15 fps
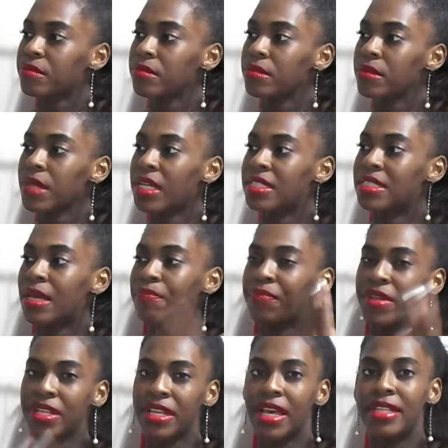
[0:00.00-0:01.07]

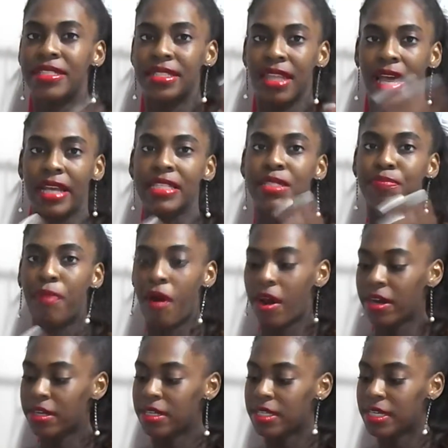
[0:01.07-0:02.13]
something that's like
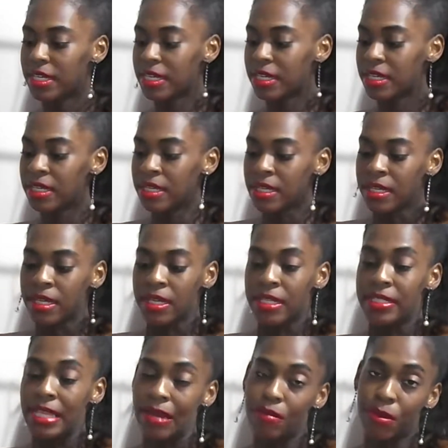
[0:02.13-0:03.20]
sparkly.
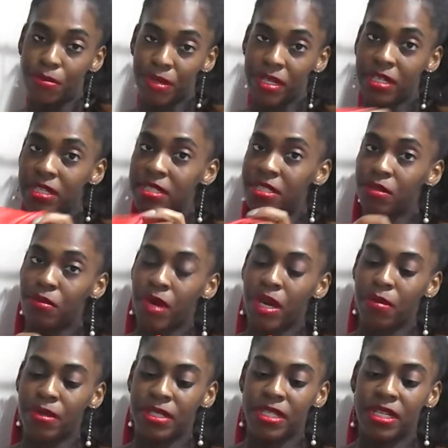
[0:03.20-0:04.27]
That would be good to wear
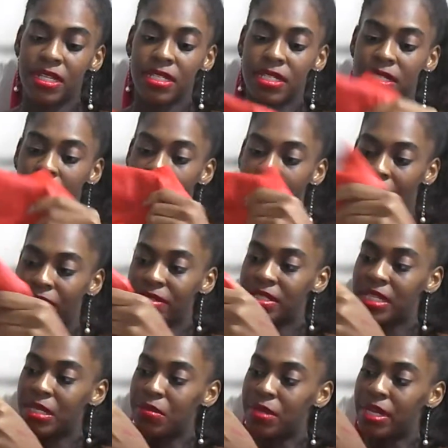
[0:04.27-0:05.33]
with this.
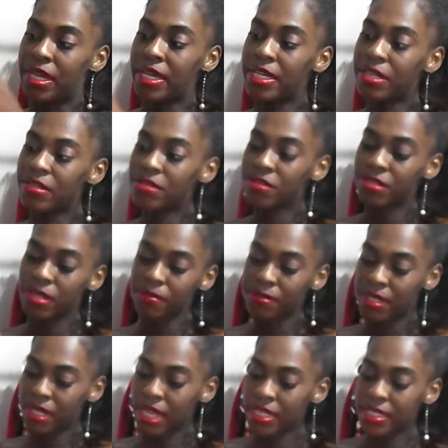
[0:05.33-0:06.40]
Obviously, with heels or something
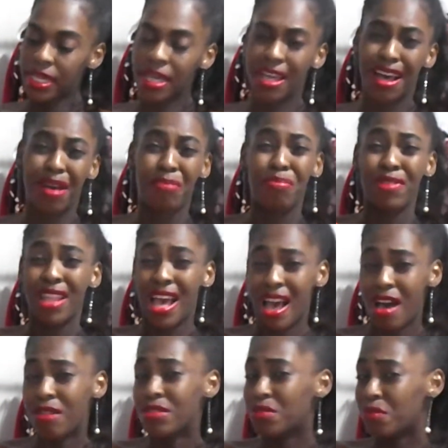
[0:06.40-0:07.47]
like that. A
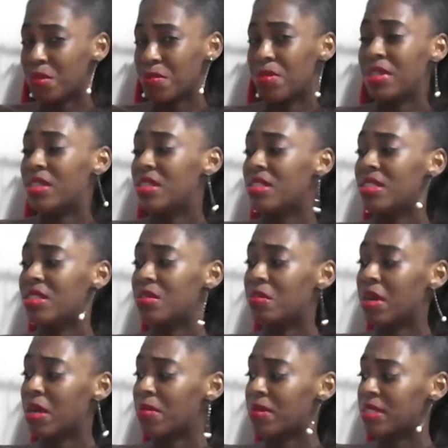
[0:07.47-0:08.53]
blouse would be good to
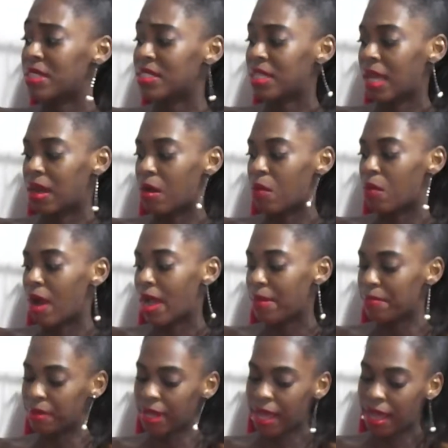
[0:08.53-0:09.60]
wear with this, like a white
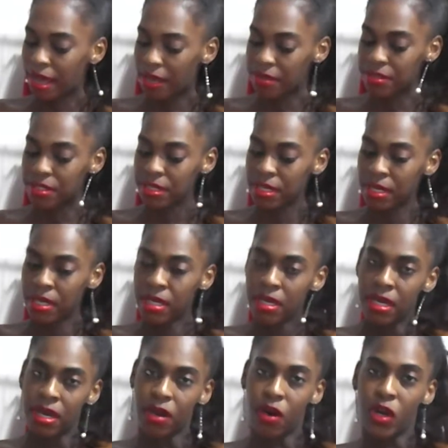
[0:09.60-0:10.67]
blouse
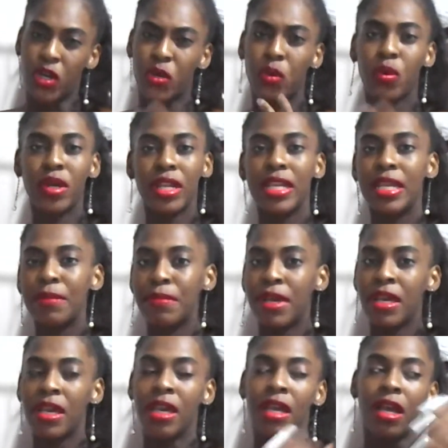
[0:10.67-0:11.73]
or cream.
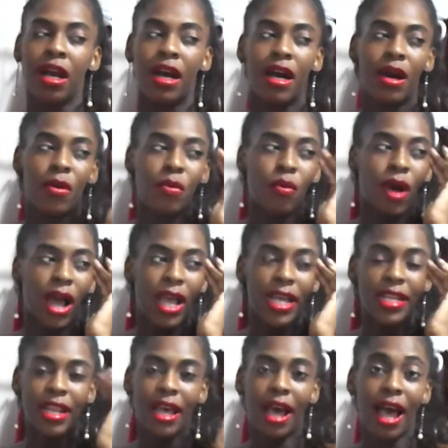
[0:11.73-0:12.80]
White,
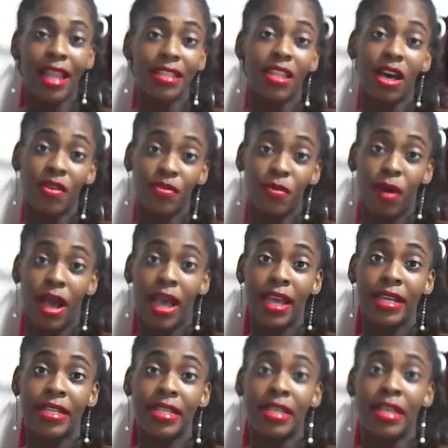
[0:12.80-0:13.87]
I love white.
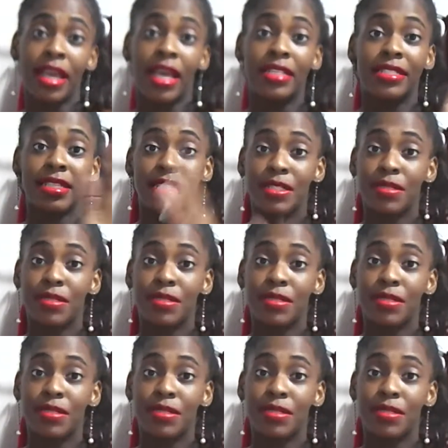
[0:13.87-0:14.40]
And since